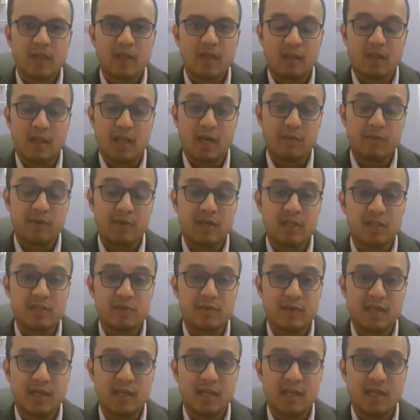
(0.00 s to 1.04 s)
Now it is
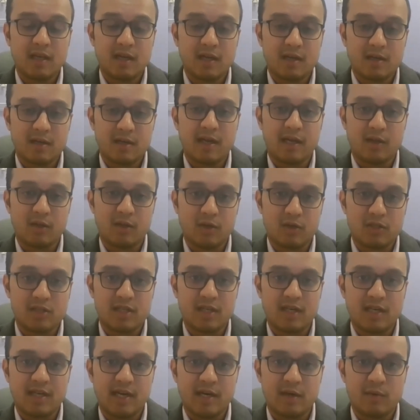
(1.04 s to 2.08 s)
very
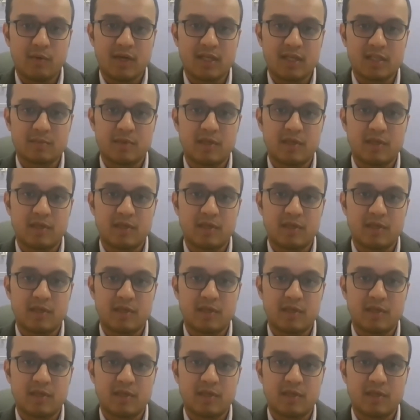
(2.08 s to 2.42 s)
technologically advanced,